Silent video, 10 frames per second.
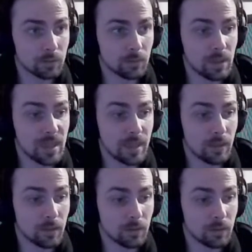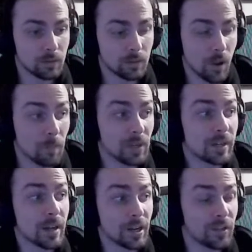a
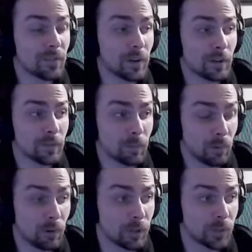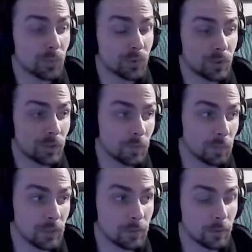big 95+% of
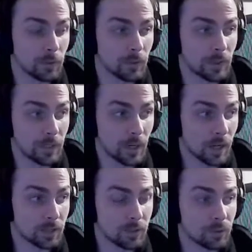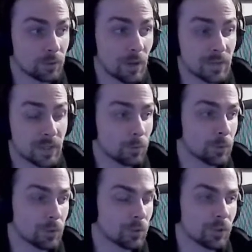people in art industry have
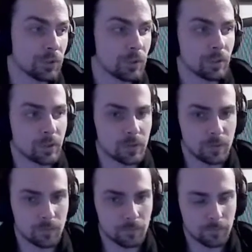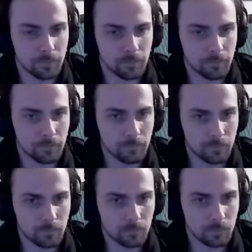zero social intelligence.
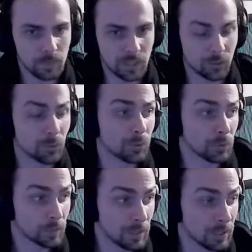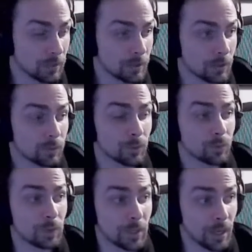I don't know how to speak. I don't know how
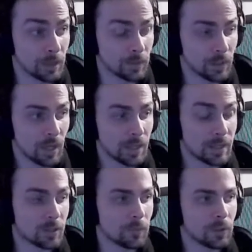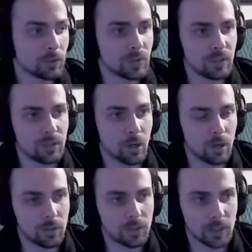to behave. That's something you see
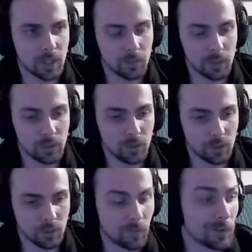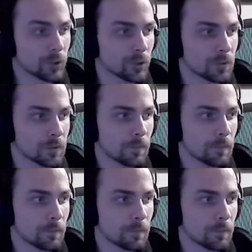all the time in conventions.